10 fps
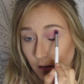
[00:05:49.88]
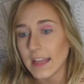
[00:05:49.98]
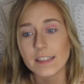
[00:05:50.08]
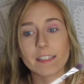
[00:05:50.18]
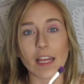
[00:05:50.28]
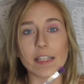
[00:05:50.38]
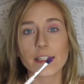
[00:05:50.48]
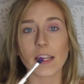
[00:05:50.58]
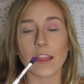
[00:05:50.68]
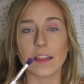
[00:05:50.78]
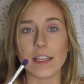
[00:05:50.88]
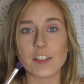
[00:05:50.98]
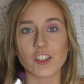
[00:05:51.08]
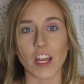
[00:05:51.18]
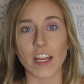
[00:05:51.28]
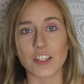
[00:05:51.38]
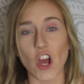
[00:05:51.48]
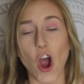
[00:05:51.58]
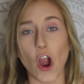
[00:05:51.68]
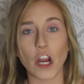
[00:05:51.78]
And since these shades
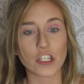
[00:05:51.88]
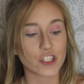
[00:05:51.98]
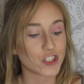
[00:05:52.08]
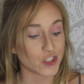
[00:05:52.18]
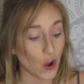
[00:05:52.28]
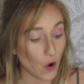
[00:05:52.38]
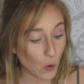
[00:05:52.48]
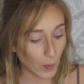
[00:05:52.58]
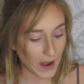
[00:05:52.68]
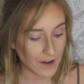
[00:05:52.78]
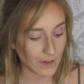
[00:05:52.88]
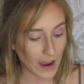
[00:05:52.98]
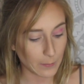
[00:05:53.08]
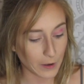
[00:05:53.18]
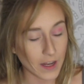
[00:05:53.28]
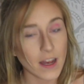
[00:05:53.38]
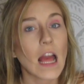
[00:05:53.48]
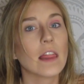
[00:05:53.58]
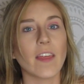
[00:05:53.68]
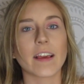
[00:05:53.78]
are so bright and vibrant,
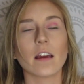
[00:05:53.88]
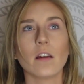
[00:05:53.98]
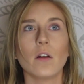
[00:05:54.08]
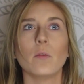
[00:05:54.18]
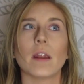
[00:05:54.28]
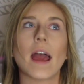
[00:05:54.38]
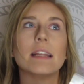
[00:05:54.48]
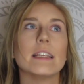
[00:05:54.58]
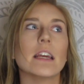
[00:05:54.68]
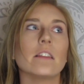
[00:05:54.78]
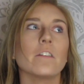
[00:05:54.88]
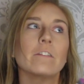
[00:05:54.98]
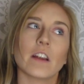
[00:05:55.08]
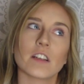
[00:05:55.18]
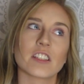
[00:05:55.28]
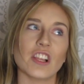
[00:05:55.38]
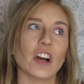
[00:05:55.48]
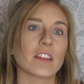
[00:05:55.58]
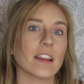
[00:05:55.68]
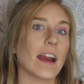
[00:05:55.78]
like when I did the first
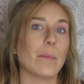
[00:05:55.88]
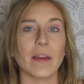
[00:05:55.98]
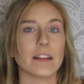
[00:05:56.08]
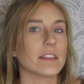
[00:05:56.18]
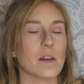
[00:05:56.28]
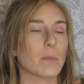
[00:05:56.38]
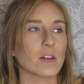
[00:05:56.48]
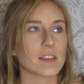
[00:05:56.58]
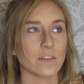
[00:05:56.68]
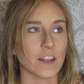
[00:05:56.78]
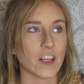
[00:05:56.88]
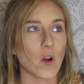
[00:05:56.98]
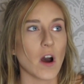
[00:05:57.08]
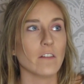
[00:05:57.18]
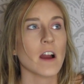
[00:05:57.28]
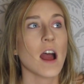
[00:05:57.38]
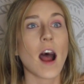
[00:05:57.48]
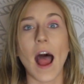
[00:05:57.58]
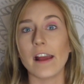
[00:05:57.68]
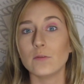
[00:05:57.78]
look that I like didn't post the video of,
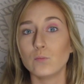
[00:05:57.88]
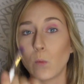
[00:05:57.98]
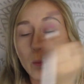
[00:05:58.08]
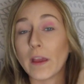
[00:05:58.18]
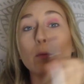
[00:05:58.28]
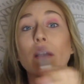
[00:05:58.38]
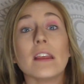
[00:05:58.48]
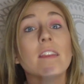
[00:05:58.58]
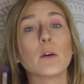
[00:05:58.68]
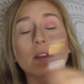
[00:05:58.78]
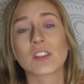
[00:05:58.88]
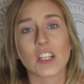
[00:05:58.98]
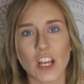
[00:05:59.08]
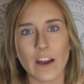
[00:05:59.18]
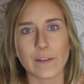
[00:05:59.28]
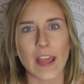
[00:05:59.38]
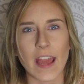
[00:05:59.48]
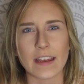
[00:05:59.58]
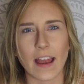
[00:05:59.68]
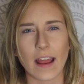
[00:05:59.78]
I like went in there with such a heavy
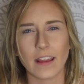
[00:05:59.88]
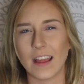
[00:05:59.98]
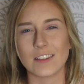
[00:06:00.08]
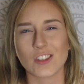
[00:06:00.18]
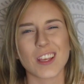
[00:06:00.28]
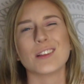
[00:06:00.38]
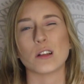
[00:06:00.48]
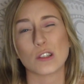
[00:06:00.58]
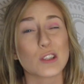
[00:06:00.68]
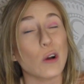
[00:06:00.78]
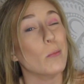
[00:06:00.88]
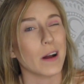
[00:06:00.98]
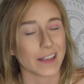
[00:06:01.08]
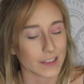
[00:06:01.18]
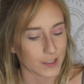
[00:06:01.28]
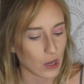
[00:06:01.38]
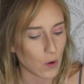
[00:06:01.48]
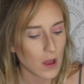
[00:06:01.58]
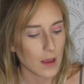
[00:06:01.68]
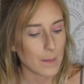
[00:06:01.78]
hand, and it just like looked so muddy.
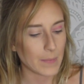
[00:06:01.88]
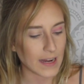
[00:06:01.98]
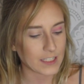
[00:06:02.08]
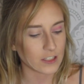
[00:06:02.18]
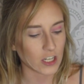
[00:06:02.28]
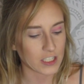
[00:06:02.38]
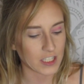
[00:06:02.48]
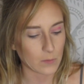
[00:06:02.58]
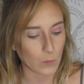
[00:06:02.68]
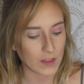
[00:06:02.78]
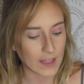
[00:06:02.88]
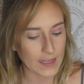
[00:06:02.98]
So my suggestion with